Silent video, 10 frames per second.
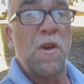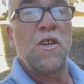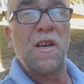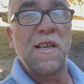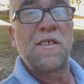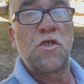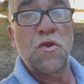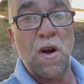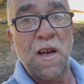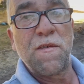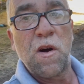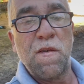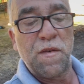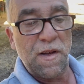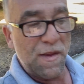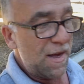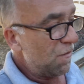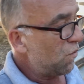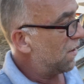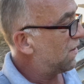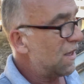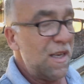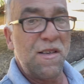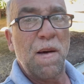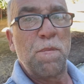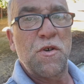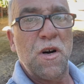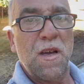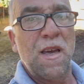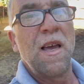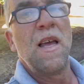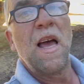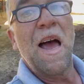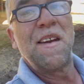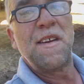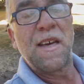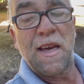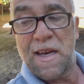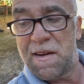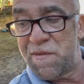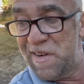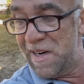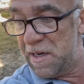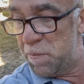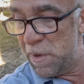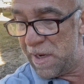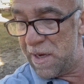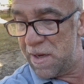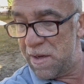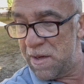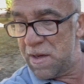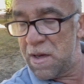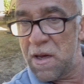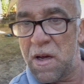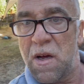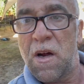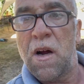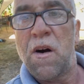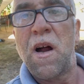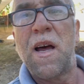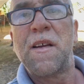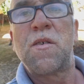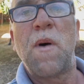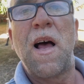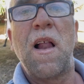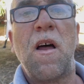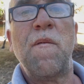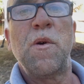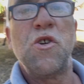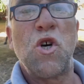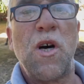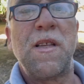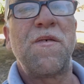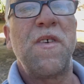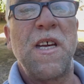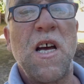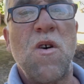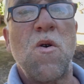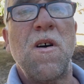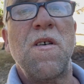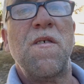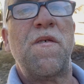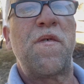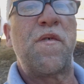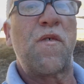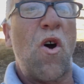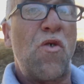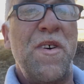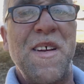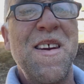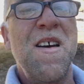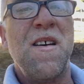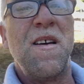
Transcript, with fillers: we can at least drive over it then with the dump truck and digger if need be. Right, well, hope you enjoyed the video of concreting.